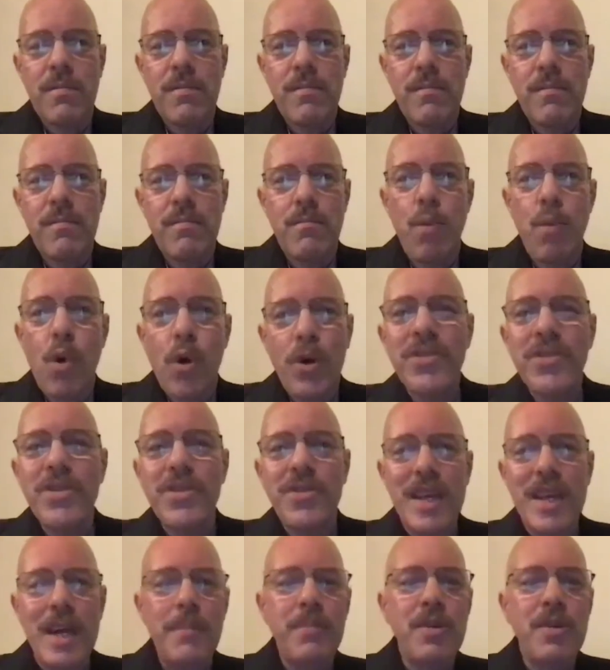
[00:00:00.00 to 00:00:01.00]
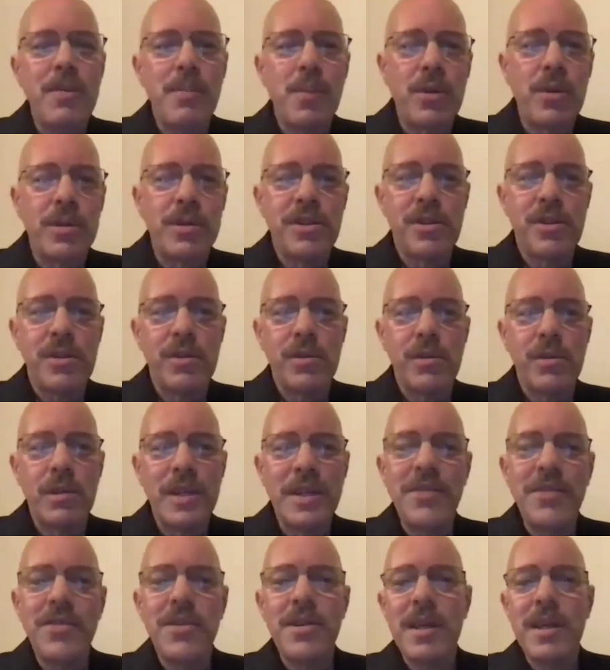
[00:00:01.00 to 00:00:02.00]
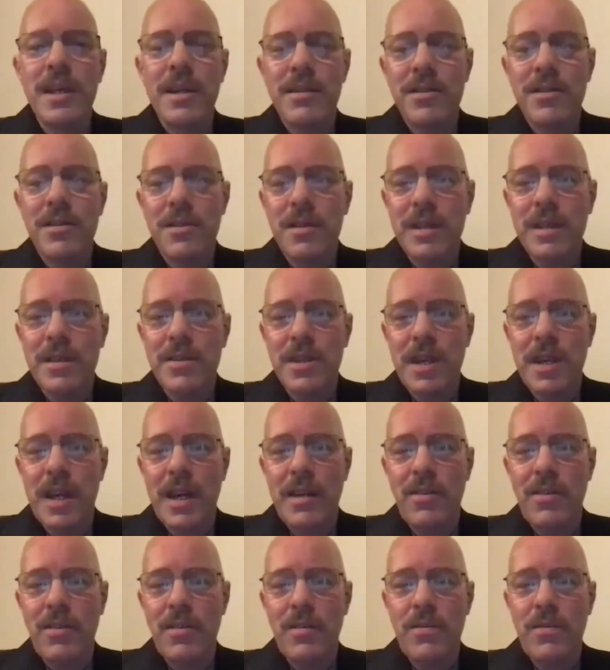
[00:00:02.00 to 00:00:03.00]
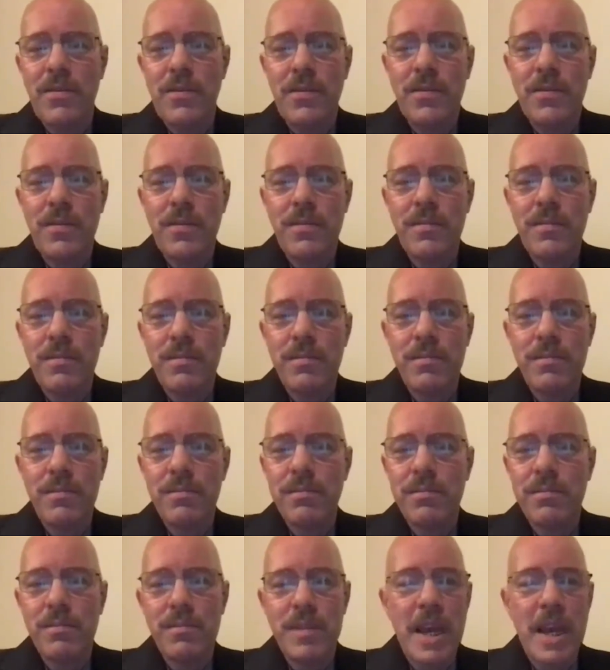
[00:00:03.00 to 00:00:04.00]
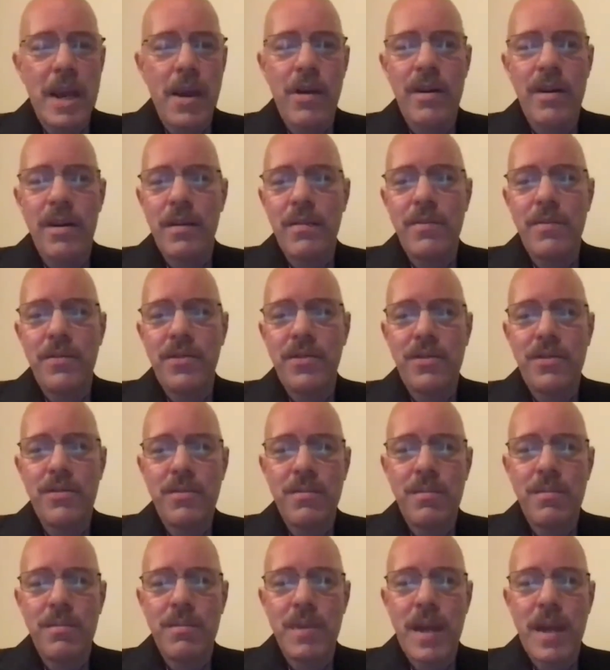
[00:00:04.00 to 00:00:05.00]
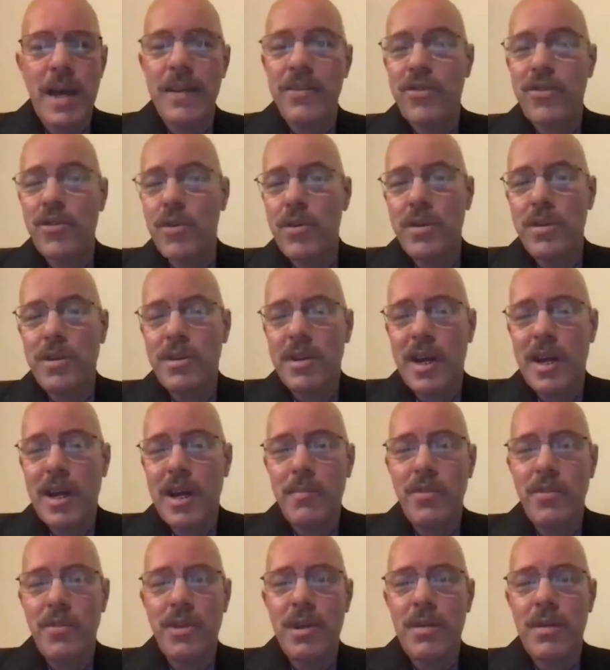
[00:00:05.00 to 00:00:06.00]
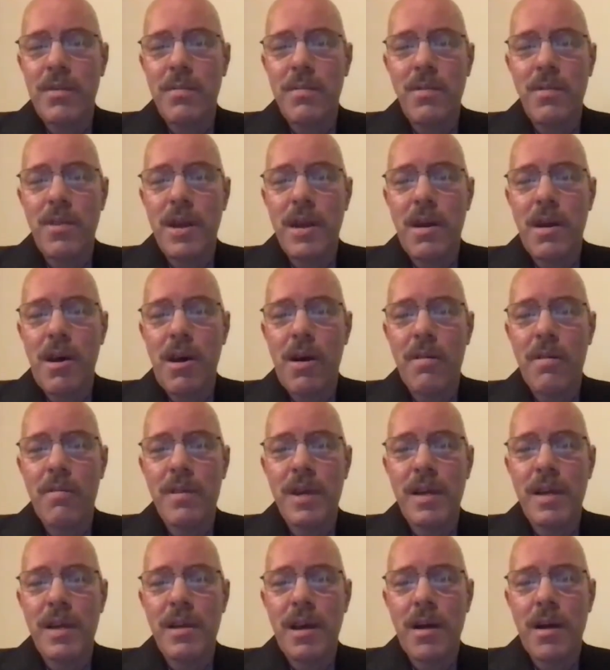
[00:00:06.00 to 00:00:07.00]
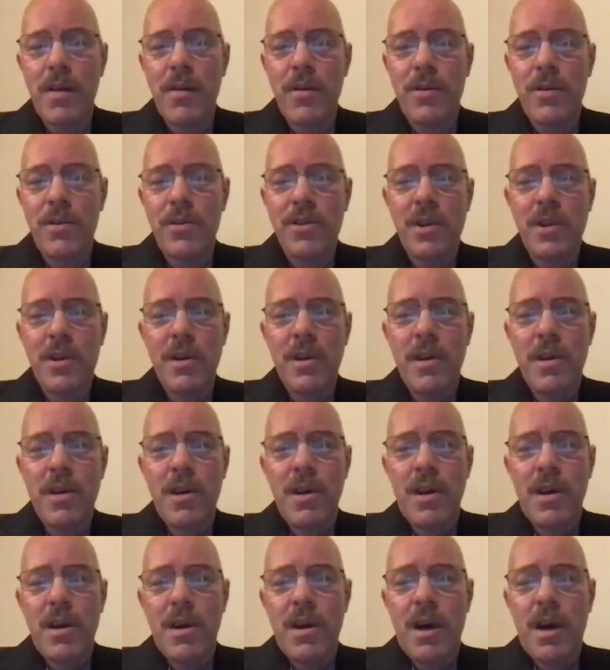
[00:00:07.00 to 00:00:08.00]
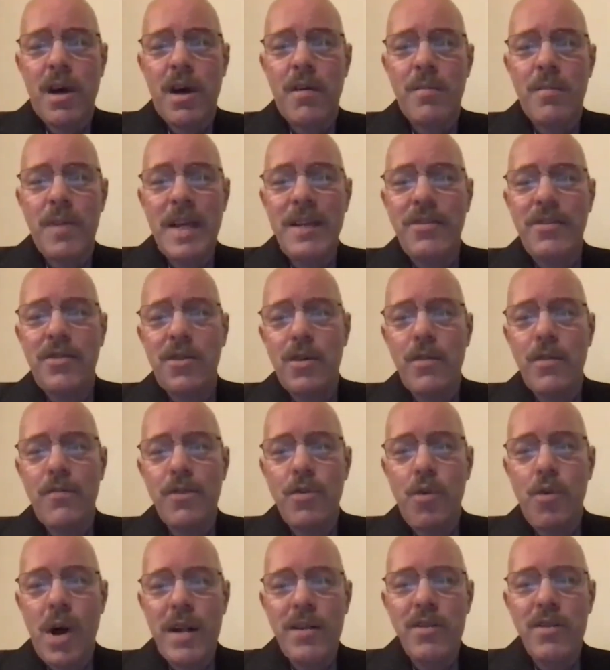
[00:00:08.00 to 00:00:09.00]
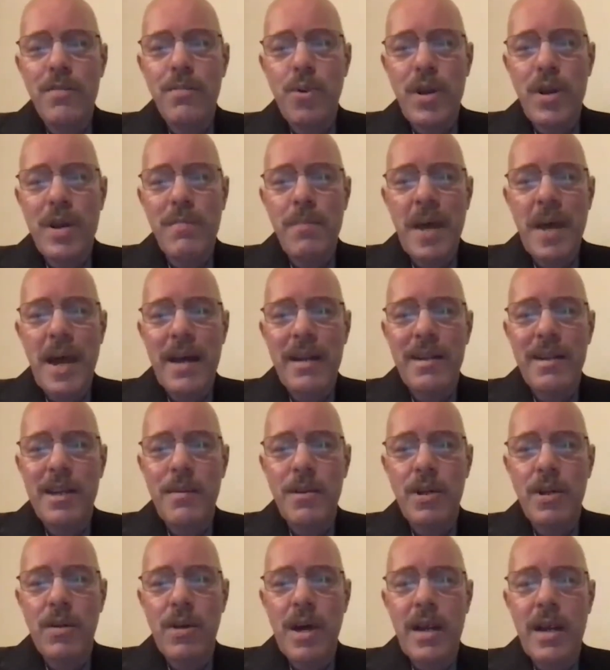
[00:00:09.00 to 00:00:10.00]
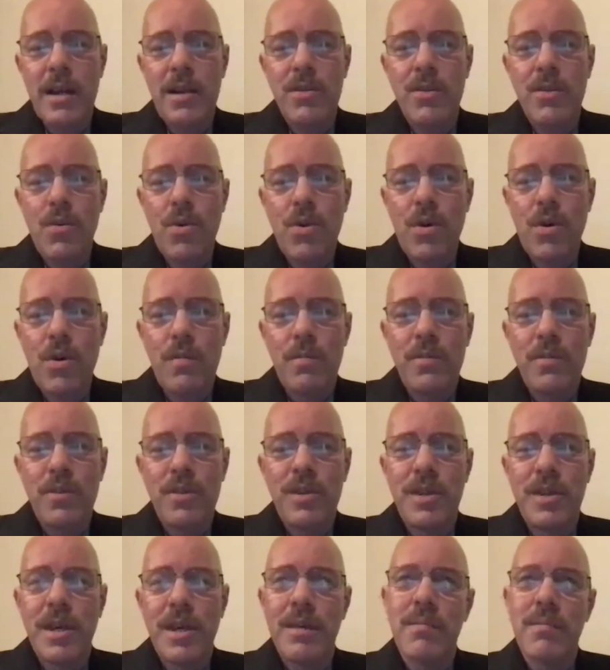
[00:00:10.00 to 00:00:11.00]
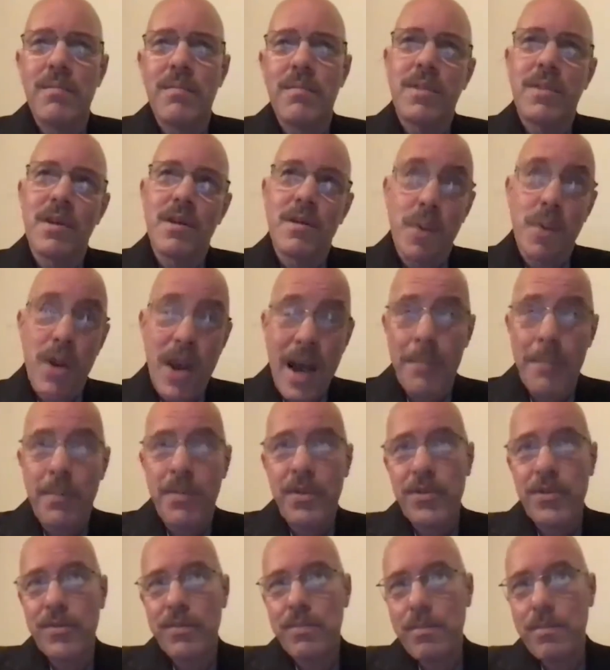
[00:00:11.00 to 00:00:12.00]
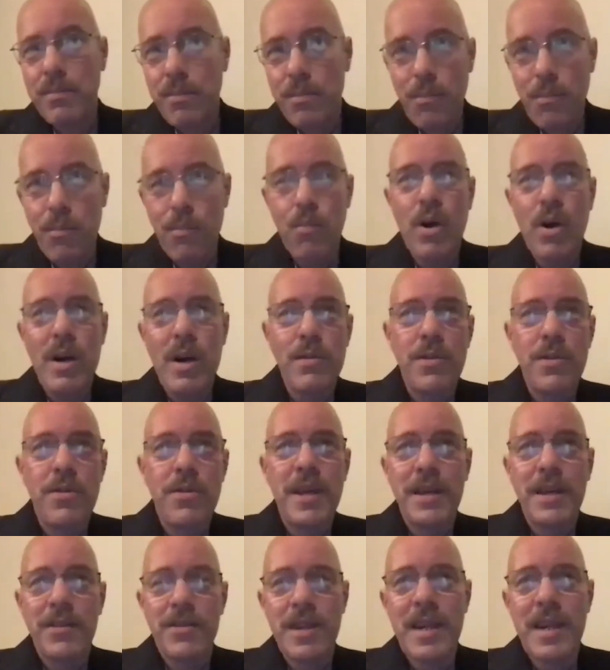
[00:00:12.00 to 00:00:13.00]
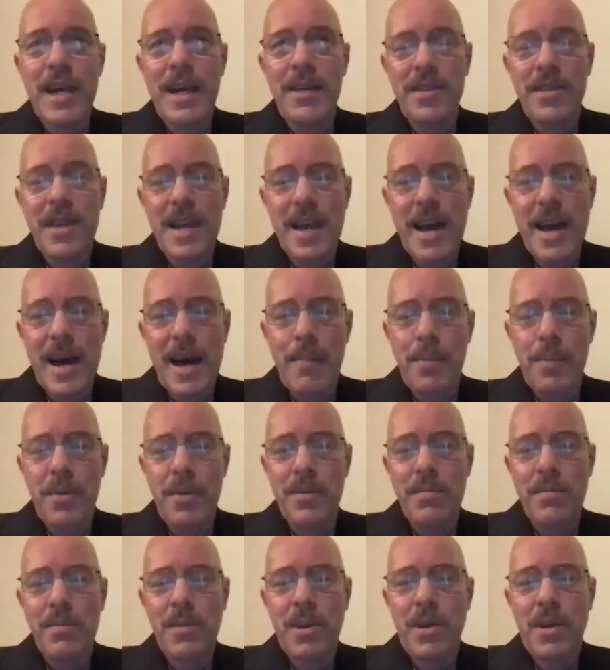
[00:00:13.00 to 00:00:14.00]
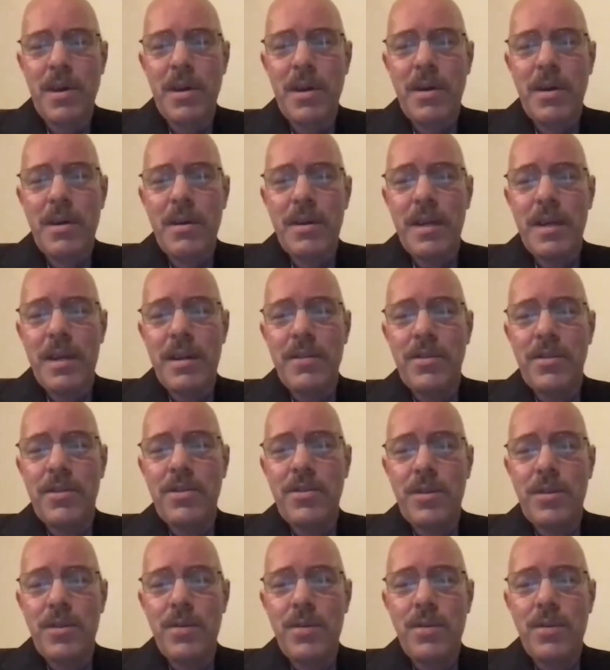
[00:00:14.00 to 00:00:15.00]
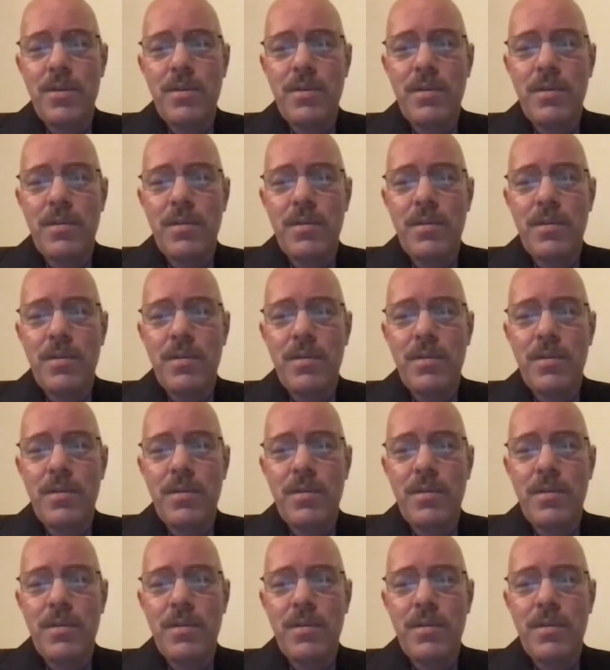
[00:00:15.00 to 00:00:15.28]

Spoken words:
more susceptible to listening to these kinds of narratives at certain times than they are at others. And so if you want to bring back democratic norms, then perhaps one of the things that has to happen is to